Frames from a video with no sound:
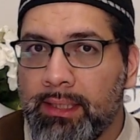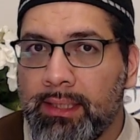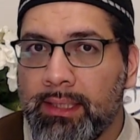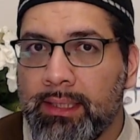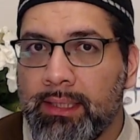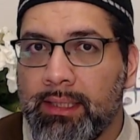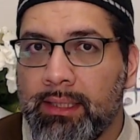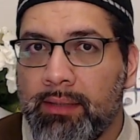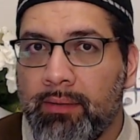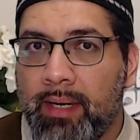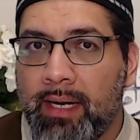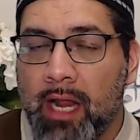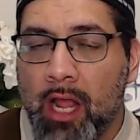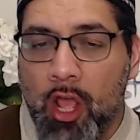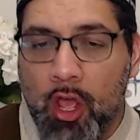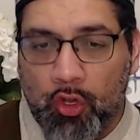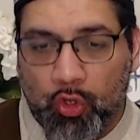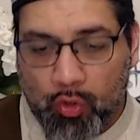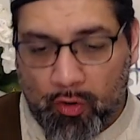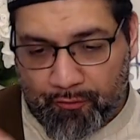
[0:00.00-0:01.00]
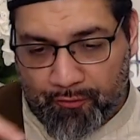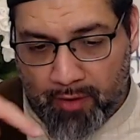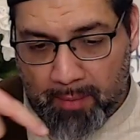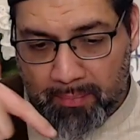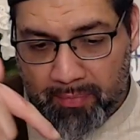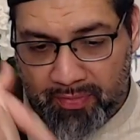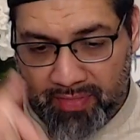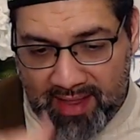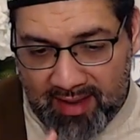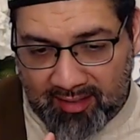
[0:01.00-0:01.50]
Right? So from
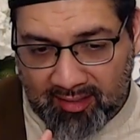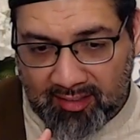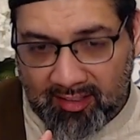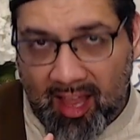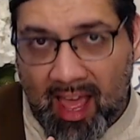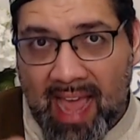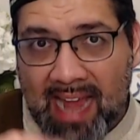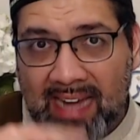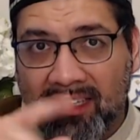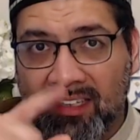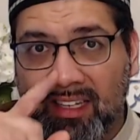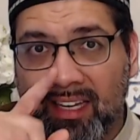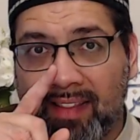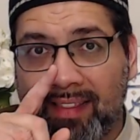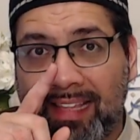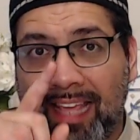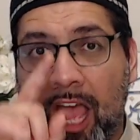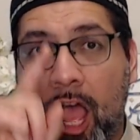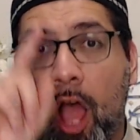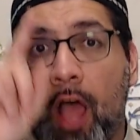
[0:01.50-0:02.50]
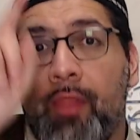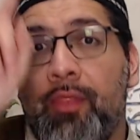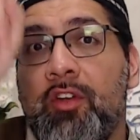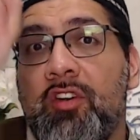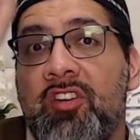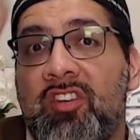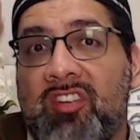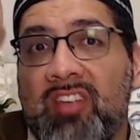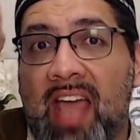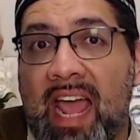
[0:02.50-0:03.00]
this side to the other
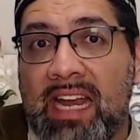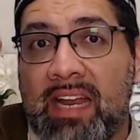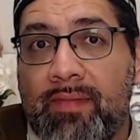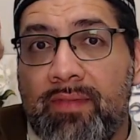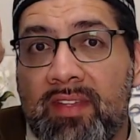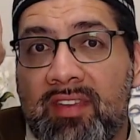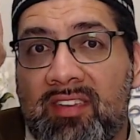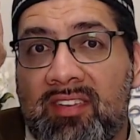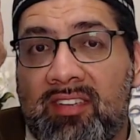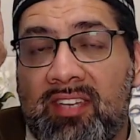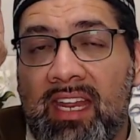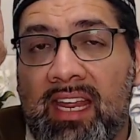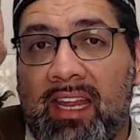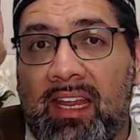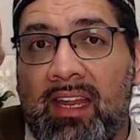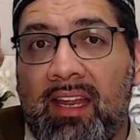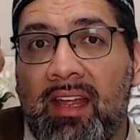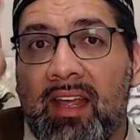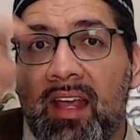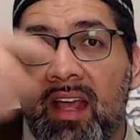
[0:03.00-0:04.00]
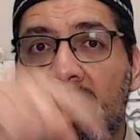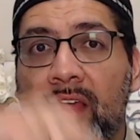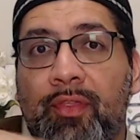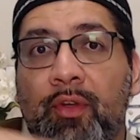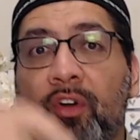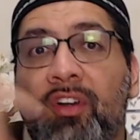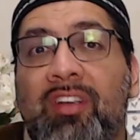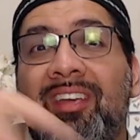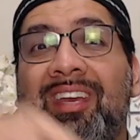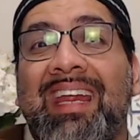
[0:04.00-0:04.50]
side of the sea,
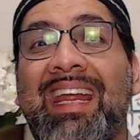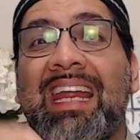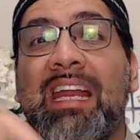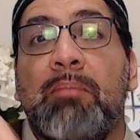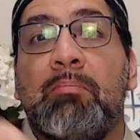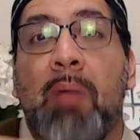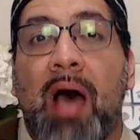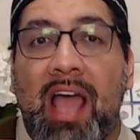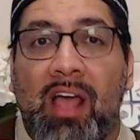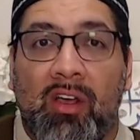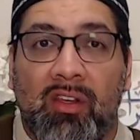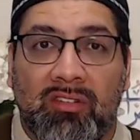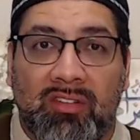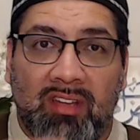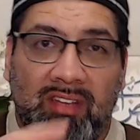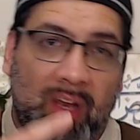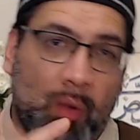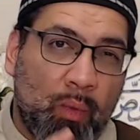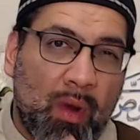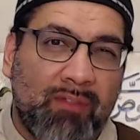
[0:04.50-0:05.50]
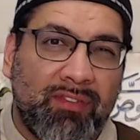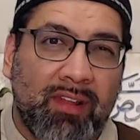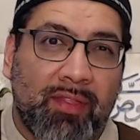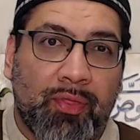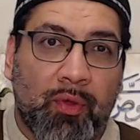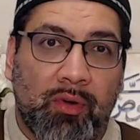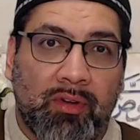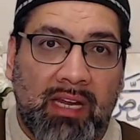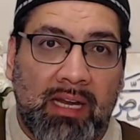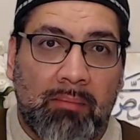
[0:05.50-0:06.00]
13 miles, they say, roughly
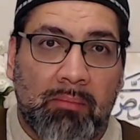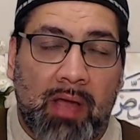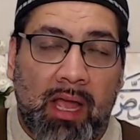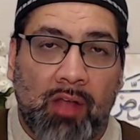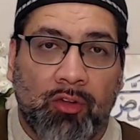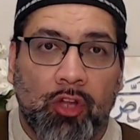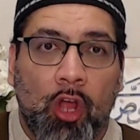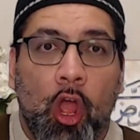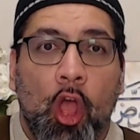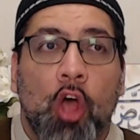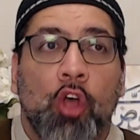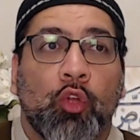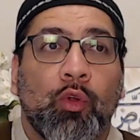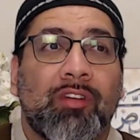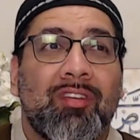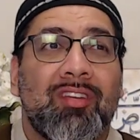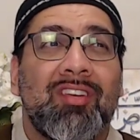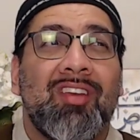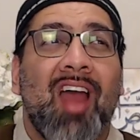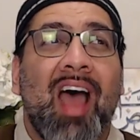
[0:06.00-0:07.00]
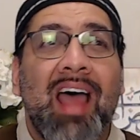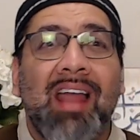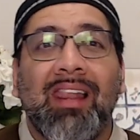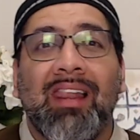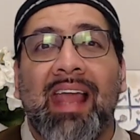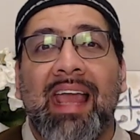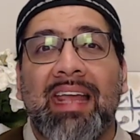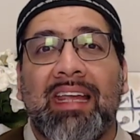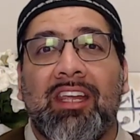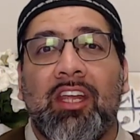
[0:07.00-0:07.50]
13 miles. So it's not
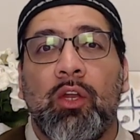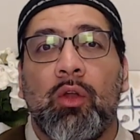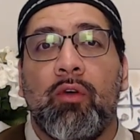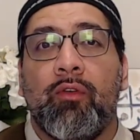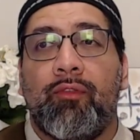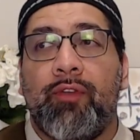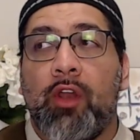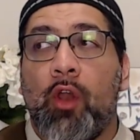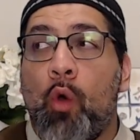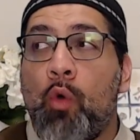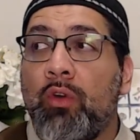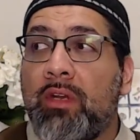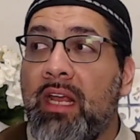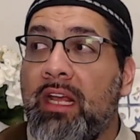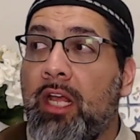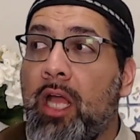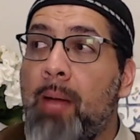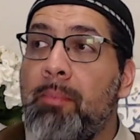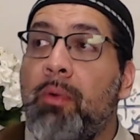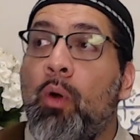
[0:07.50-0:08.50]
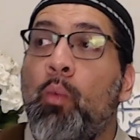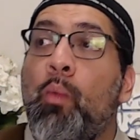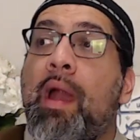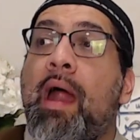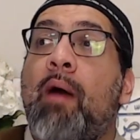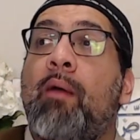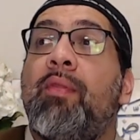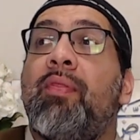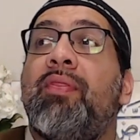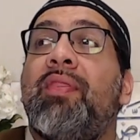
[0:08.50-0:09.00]
like, Fir'aun can come
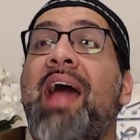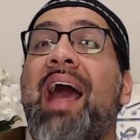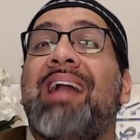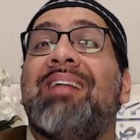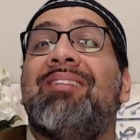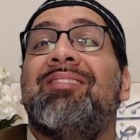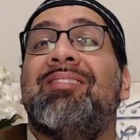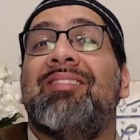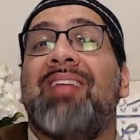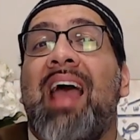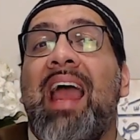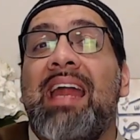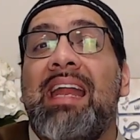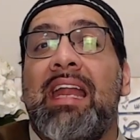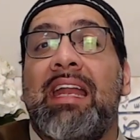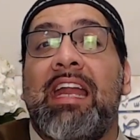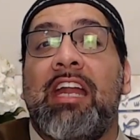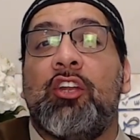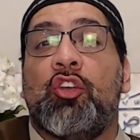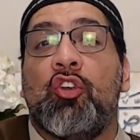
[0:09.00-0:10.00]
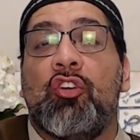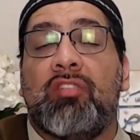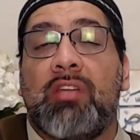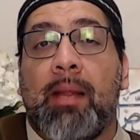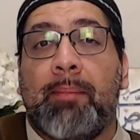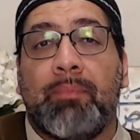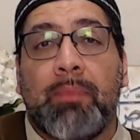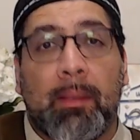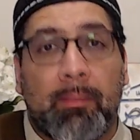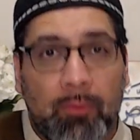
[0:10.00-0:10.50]
around that side and intercept
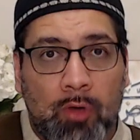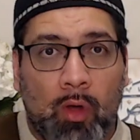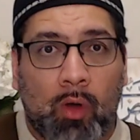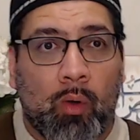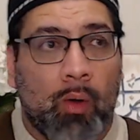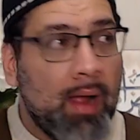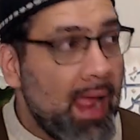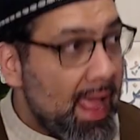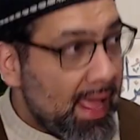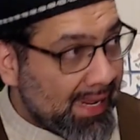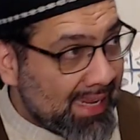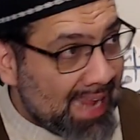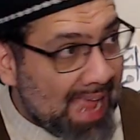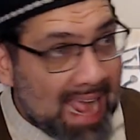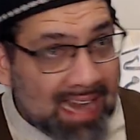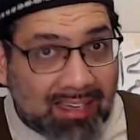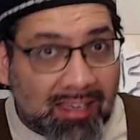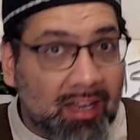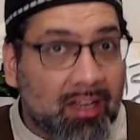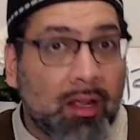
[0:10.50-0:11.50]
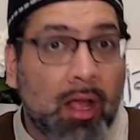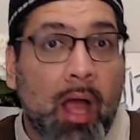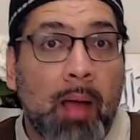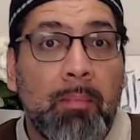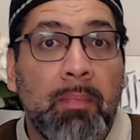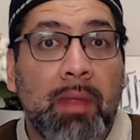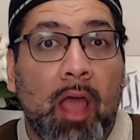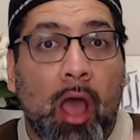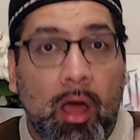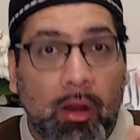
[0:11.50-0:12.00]
them. No, he had to come
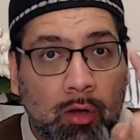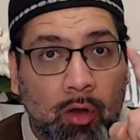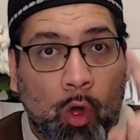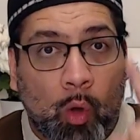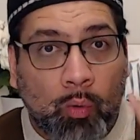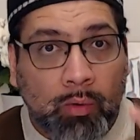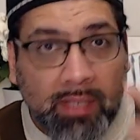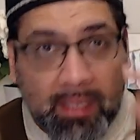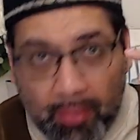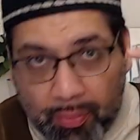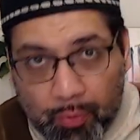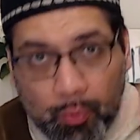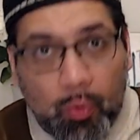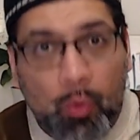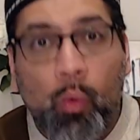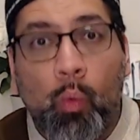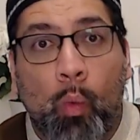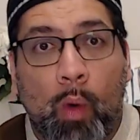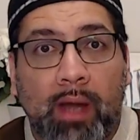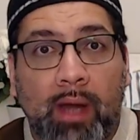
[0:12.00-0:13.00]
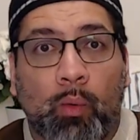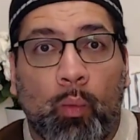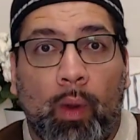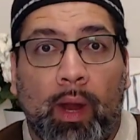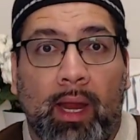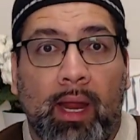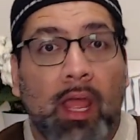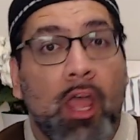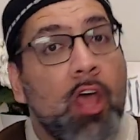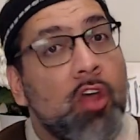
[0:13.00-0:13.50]
on only through one way.
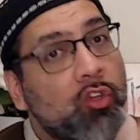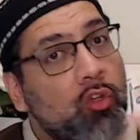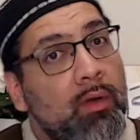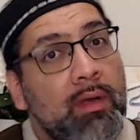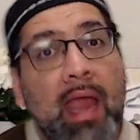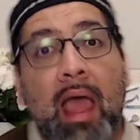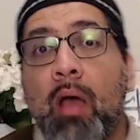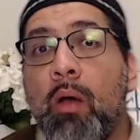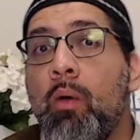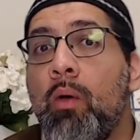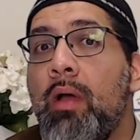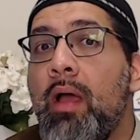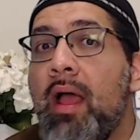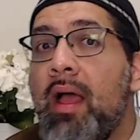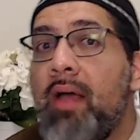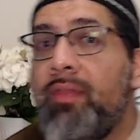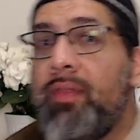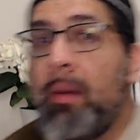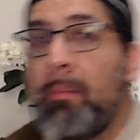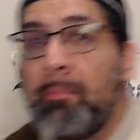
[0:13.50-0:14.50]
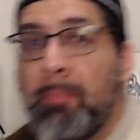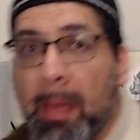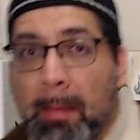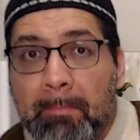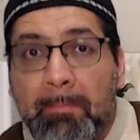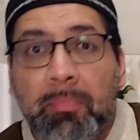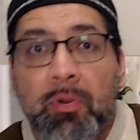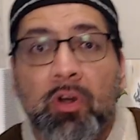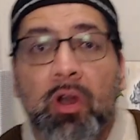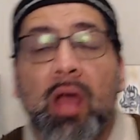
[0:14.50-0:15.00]
So now the
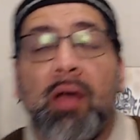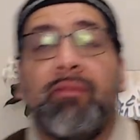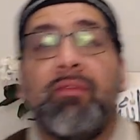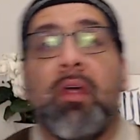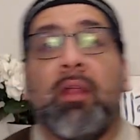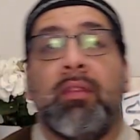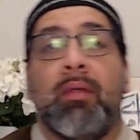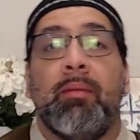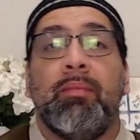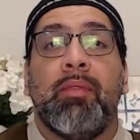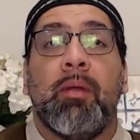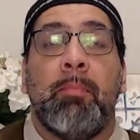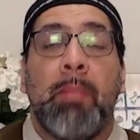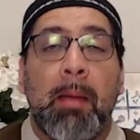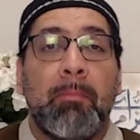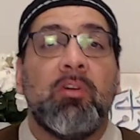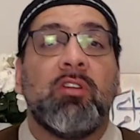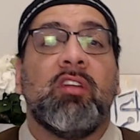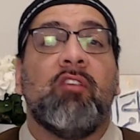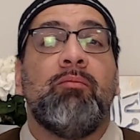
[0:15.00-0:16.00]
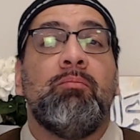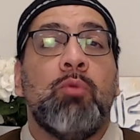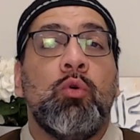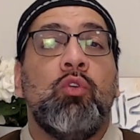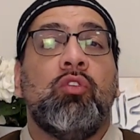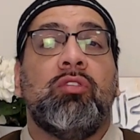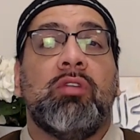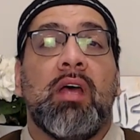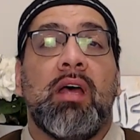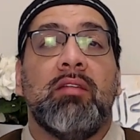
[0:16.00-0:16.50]
members of
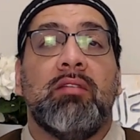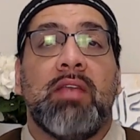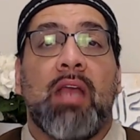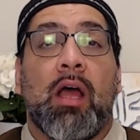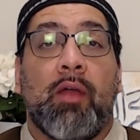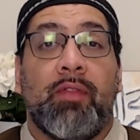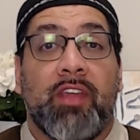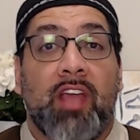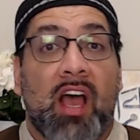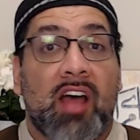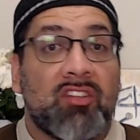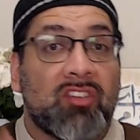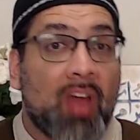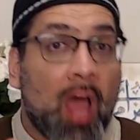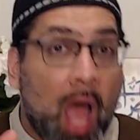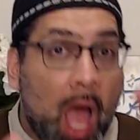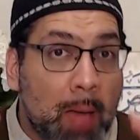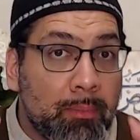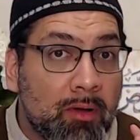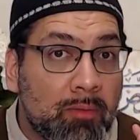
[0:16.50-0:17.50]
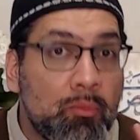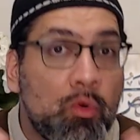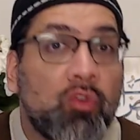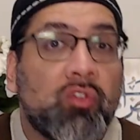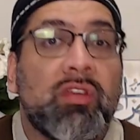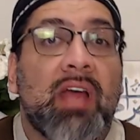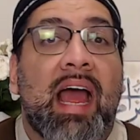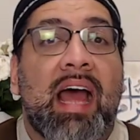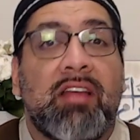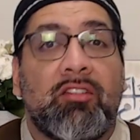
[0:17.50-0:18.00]
Moosa is now the Ashab of Moosa,
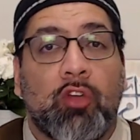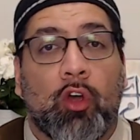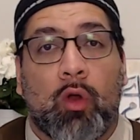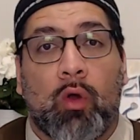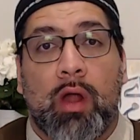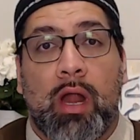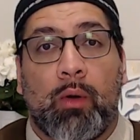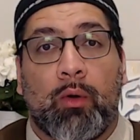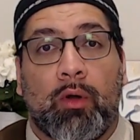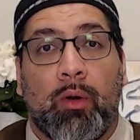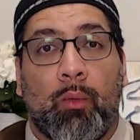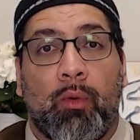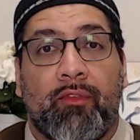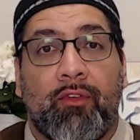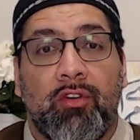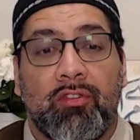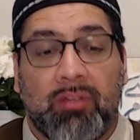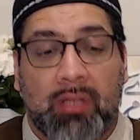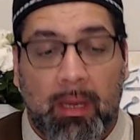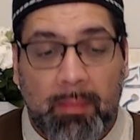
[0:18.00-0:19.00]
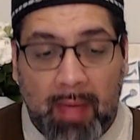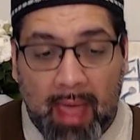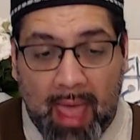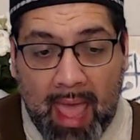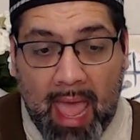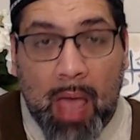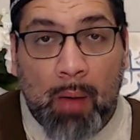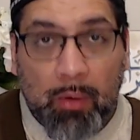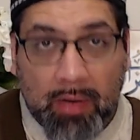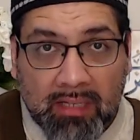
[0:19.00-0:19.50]
as the Quran refers to them, and
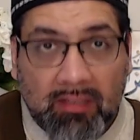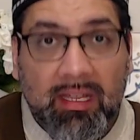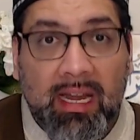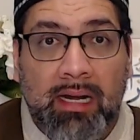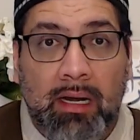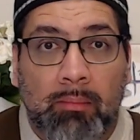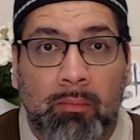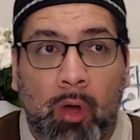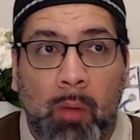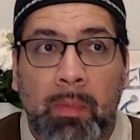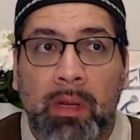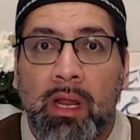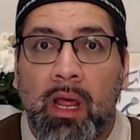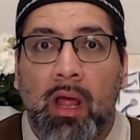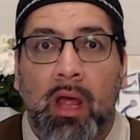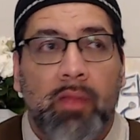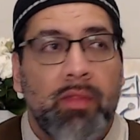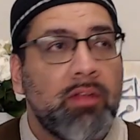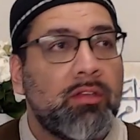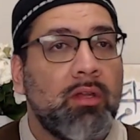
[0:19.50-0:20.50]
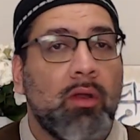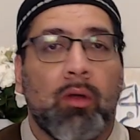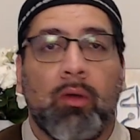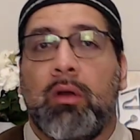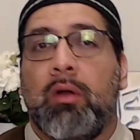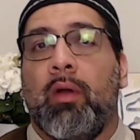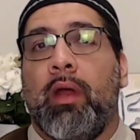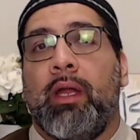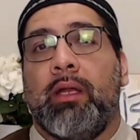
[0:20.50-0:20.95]
we'll get to that in a moment. They say, oh great.